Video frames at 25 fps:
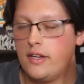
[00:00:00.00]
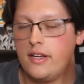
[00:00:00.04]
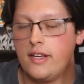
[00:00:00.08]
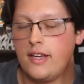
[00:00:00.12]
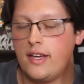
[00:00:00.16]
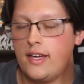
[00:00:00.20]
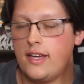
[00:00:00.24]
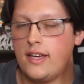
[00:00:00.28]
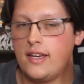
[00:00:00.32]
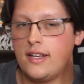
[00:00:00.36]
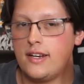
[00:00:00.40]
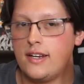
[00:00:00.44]

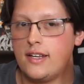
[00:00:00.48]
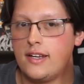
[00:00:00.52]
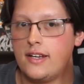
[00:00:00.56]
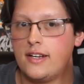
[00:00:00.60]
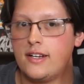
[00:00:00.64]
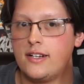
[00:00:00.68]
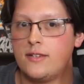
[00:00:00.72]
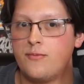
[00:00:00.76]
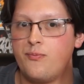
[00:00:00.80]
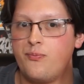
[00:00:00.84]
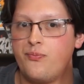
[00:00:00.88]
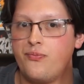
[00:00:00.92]

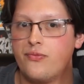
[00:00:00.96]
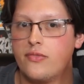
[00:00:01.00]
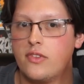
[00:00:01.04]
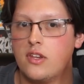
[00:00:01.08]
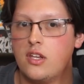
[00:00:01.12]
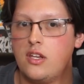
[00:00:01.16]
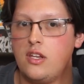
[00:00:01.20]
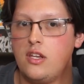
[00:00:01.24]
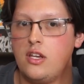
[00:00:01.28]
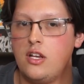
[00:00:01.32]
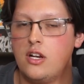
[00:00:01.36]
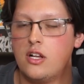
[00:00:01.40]
And
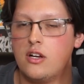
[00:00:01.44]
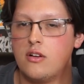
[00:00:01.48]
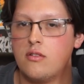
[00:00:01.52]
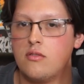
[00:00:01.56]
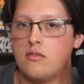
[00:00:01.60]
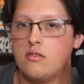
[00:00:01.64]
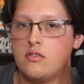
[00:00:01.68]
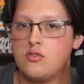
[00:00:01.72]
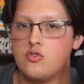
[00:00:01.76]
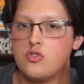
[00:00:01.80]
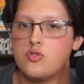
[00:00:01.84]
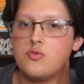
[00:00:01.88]
you know,
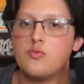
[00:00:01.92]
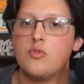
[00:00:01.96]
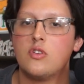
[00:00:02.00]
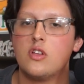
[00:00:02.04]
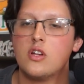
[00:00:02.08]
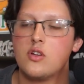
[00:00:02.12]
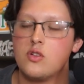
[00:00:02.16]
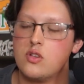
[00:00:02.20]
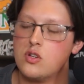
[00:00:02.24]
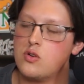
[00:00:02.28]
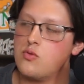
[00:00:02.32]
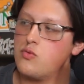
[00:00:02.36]
just a
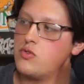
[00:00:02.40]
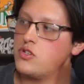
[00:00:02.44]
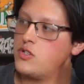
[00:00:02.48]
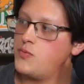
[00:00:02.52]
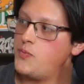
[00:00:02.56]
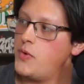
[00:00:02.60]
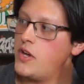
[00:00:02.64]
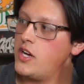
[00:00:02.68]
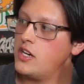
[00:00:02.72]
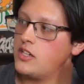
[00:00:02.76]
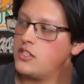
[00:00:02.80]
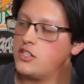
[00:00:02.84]
little
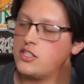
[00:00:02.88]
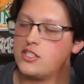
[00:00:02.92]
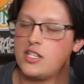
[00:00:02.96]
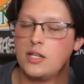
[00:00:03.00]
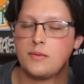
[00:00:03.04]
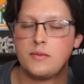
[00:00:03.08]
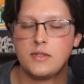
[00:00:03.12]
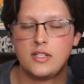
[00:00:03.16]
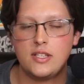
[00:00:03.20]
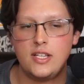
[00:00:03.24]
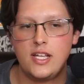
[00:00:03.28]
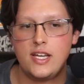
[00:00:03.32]
respect, just stop
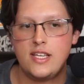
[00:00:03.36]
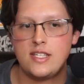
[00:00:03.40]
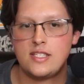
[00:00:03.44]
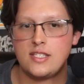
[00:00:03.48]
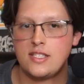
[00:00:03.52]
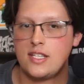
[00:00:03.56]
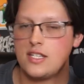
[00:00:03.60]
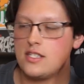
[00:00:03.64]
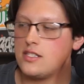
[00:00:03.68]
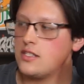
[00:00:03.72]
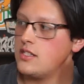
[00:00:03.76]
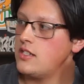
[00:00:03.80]
the glazing.
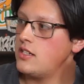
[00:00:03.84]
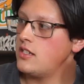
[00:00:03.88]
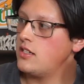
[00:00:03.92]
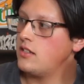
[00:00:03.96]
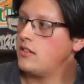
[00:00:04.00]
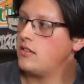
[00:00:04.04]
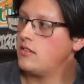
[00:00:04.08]
That's it.